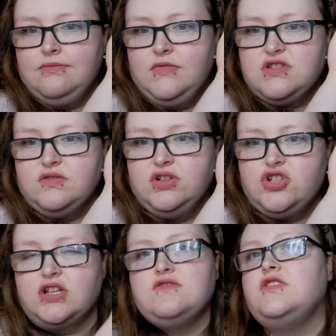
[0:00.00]
Doesn't really
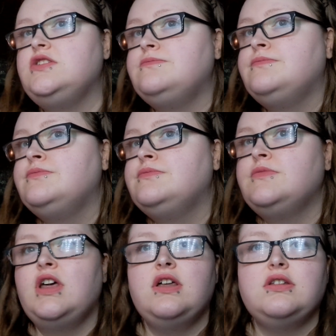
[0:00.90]
transfer.
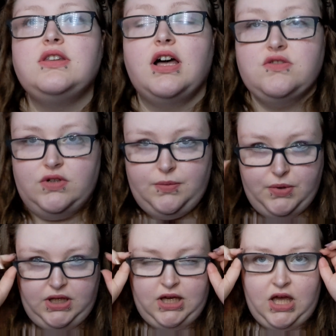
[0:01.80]
That's really
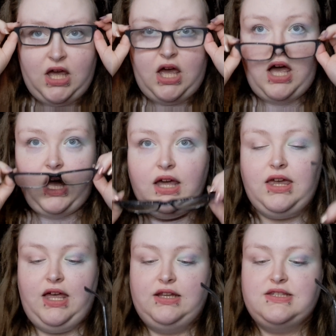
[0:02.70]
pretty. I
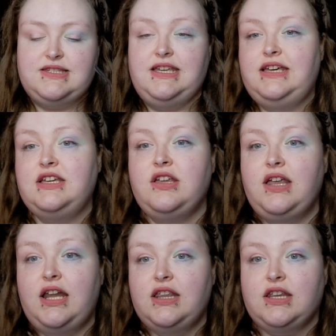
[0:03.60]
can't see
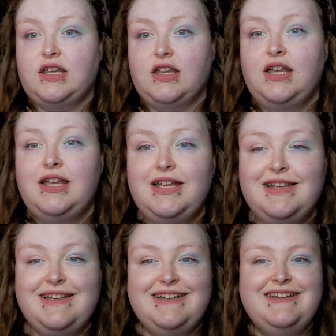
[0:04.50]
anything
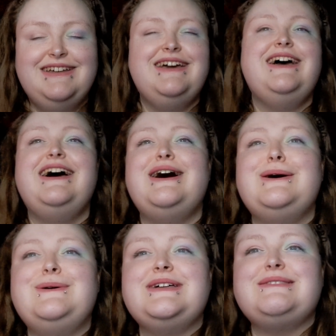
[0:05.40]

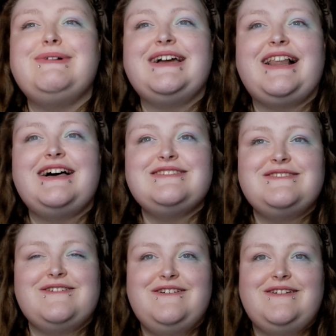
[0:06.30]
with my
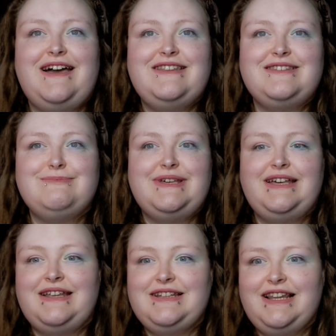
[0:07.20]
glasses on and
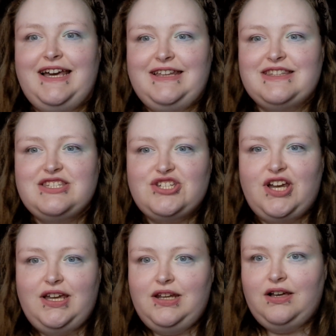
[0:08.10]
the lights
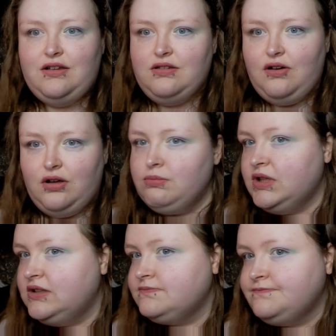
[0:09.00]
shining on
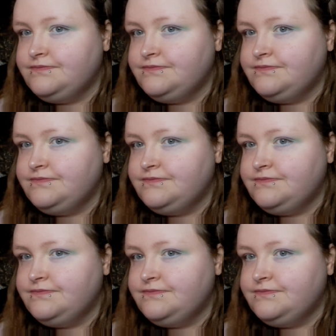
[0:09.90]
me.